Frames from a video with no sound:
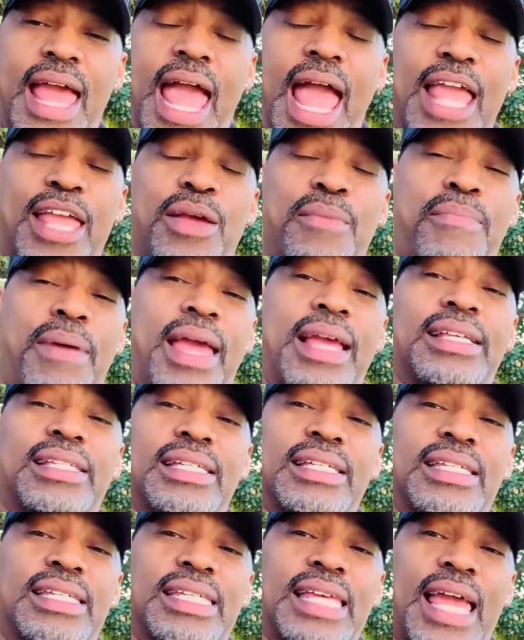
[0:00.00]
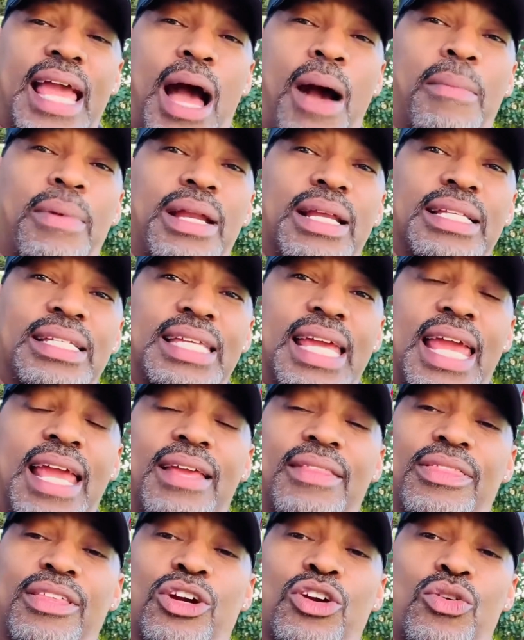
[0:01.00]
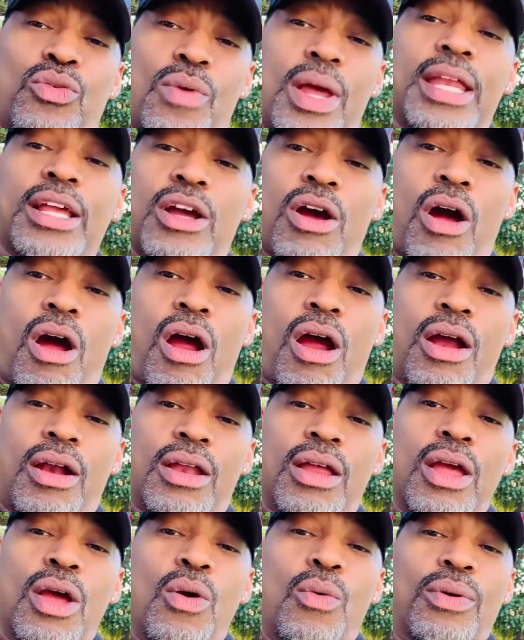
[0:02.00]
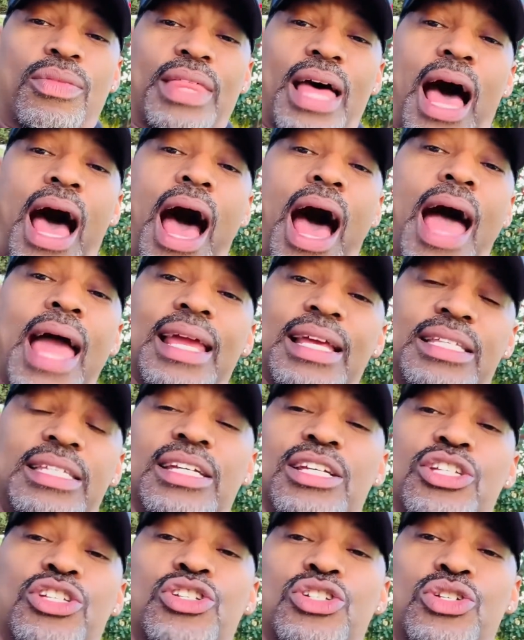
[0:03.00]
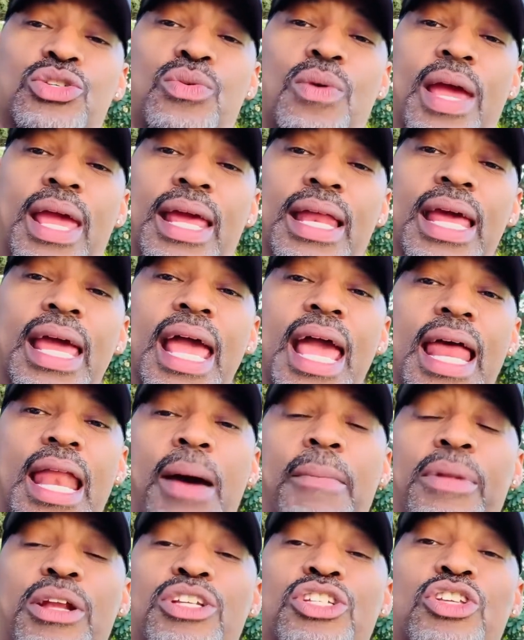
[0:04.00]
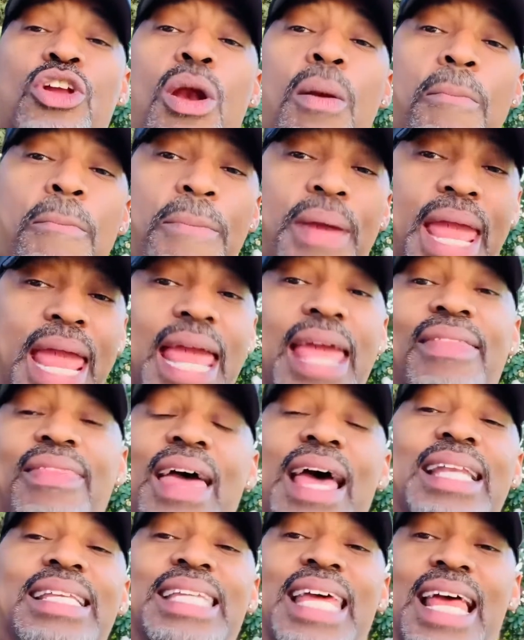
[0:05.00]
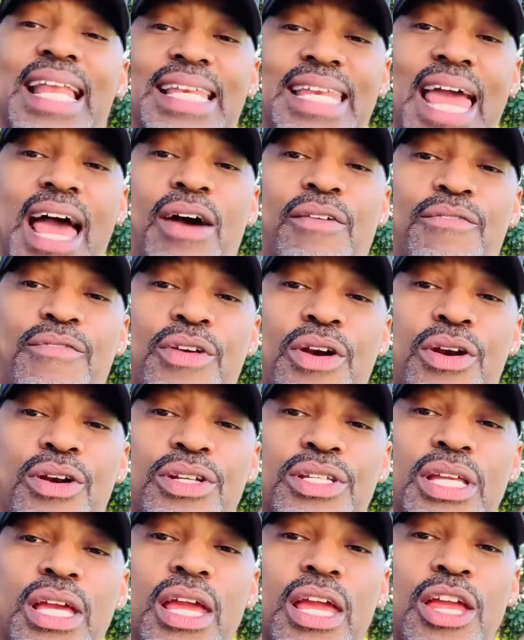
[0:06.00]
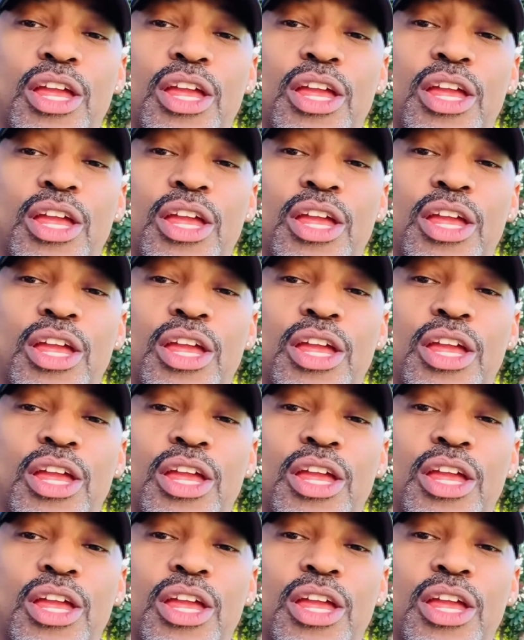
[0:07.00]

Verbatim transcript: and you basically say, I'm gonna take the credit card with the highest interest rate and I'm gonna start paying that debt down first.